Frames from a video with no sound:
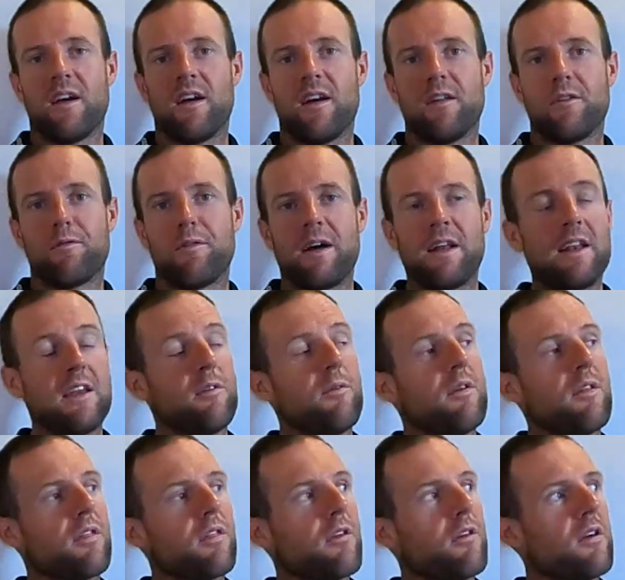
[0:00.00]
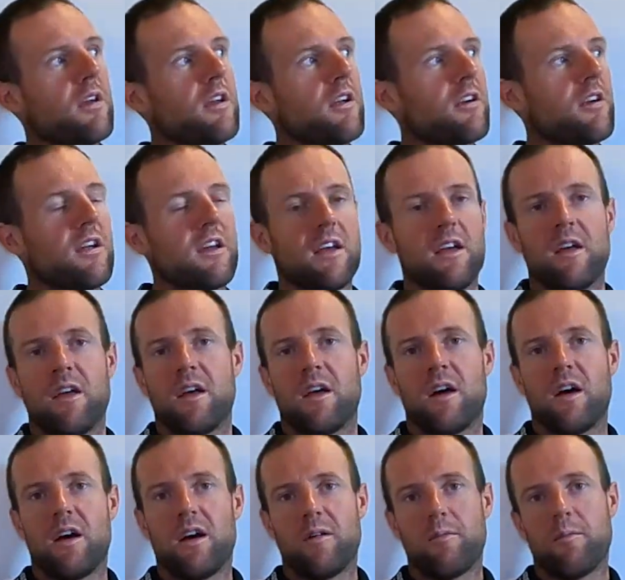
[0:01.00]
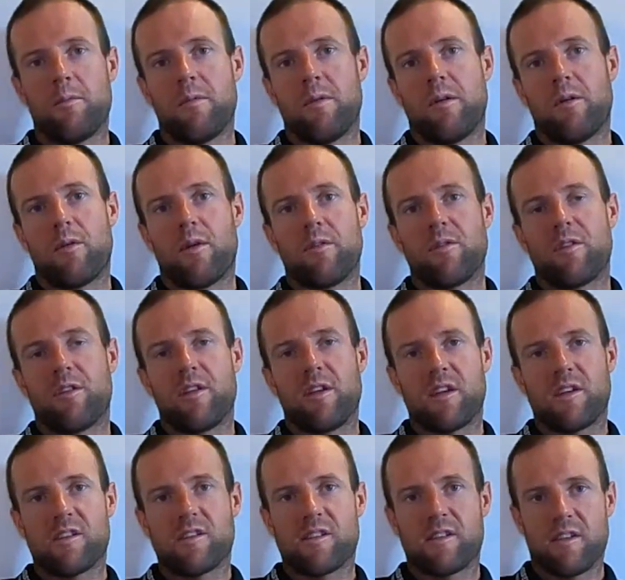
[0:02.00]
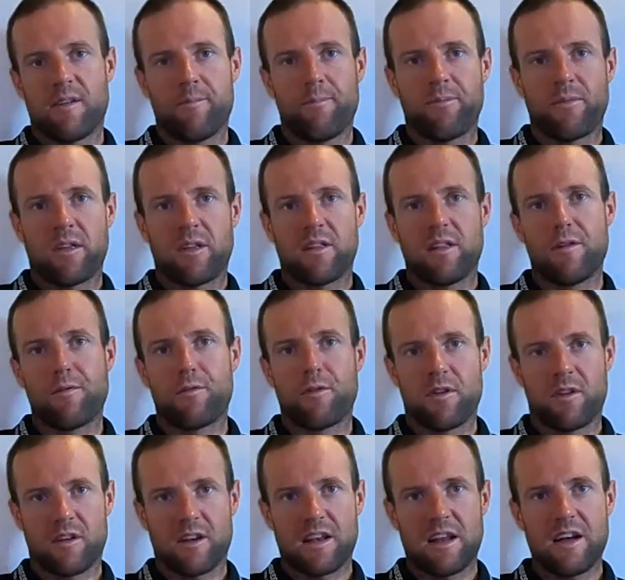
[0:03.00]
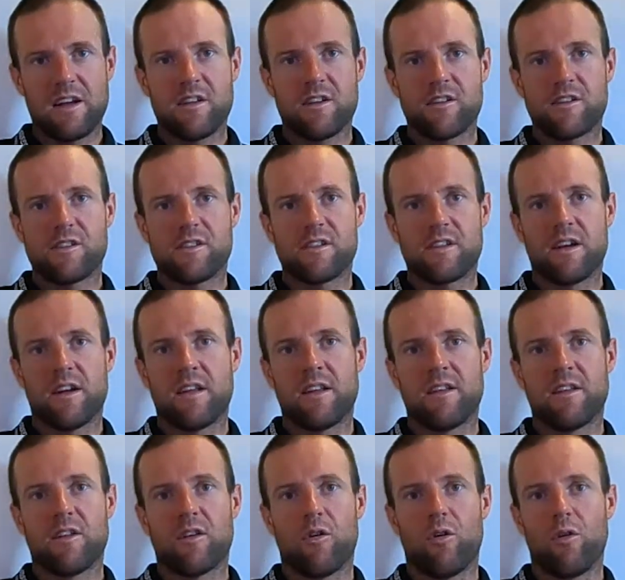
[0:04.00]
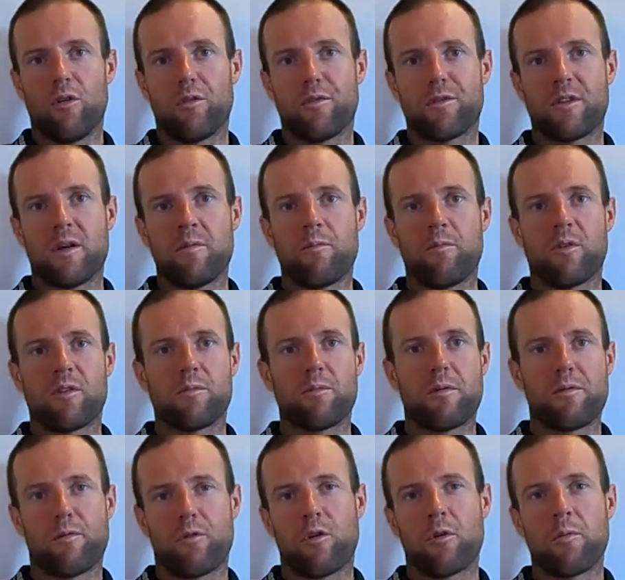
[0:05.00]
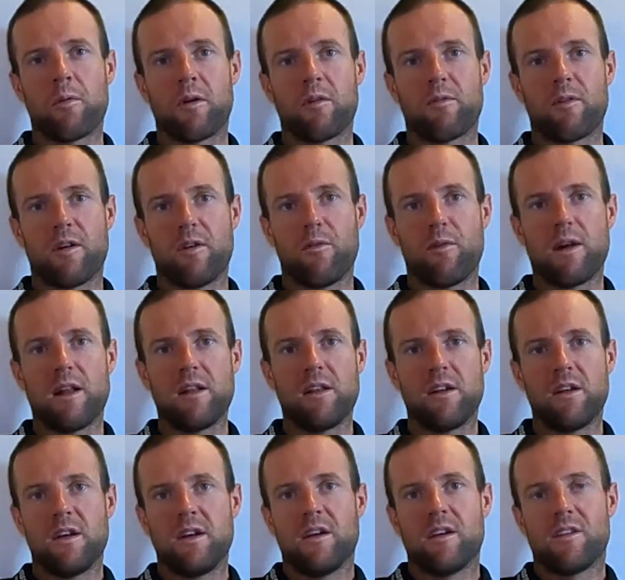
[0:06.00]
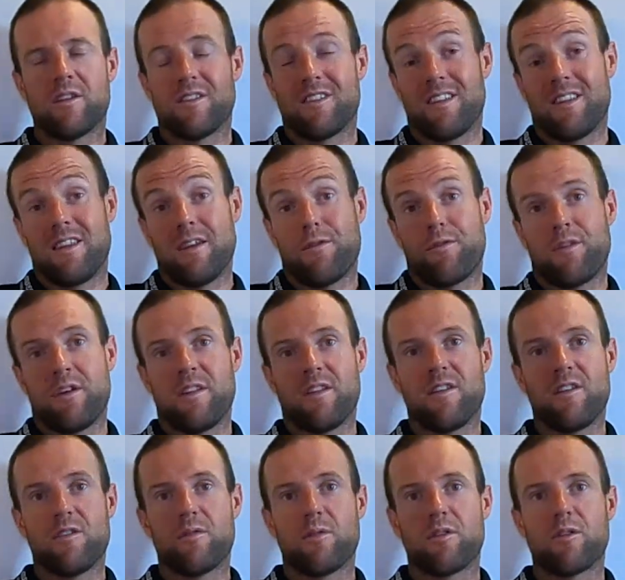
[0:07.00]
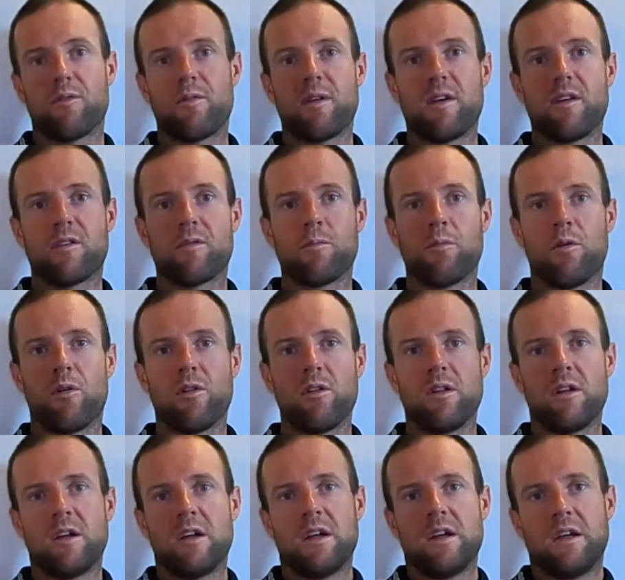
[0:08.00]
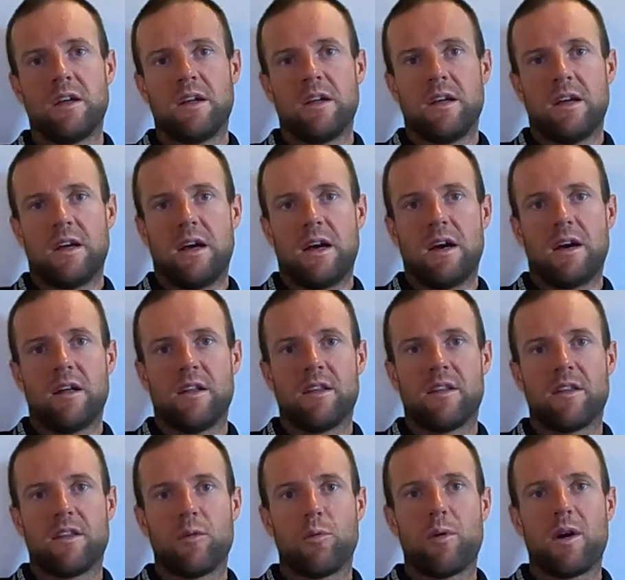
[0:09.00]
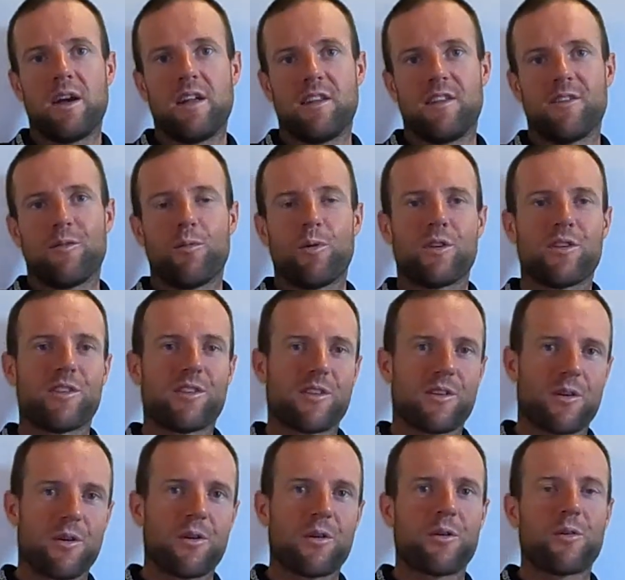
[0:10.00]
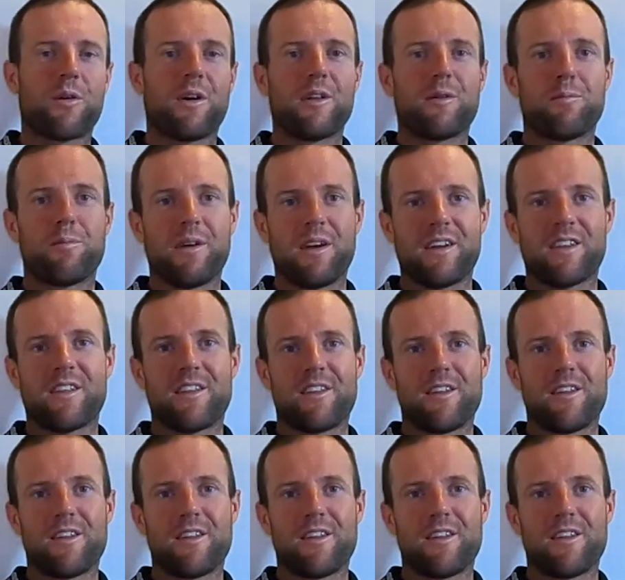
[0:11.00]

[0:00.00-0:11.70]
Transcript: And finally we saw here around 6 different gliders, and all of them was performing very well. So the differences was very small, and the weight was quite big.